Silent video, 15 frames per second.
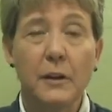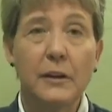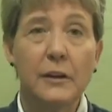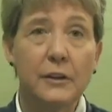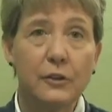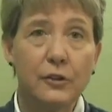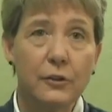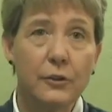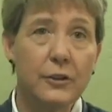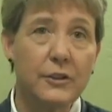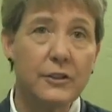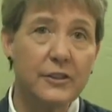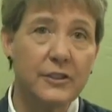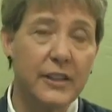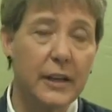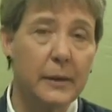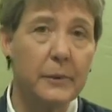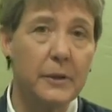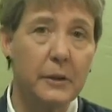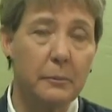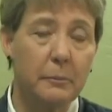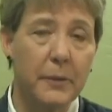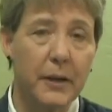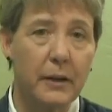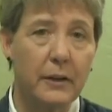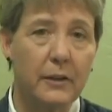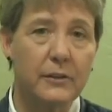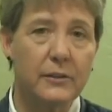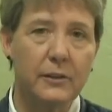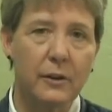Endurance, stamina, and
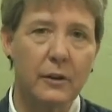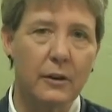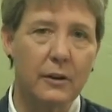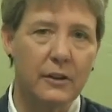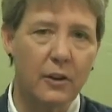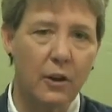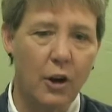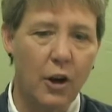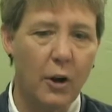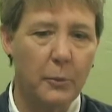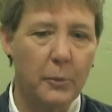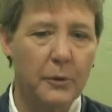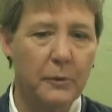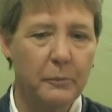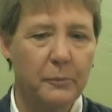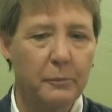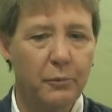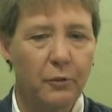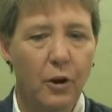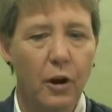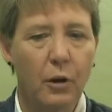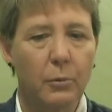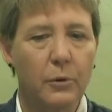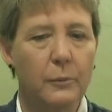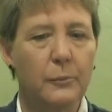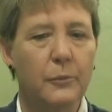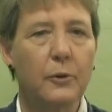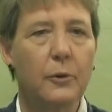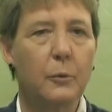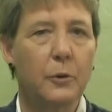balance are common
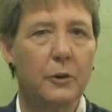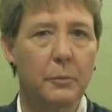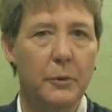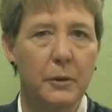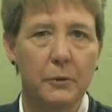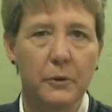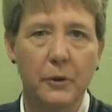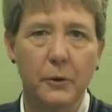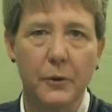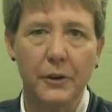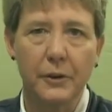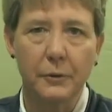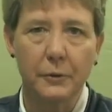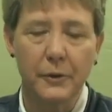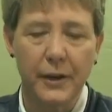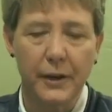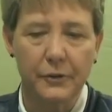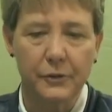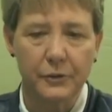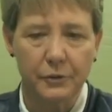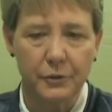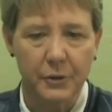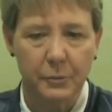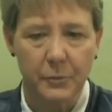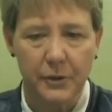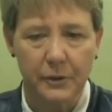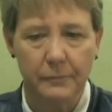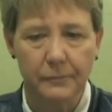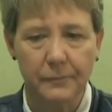problems with people going through cancer treatment.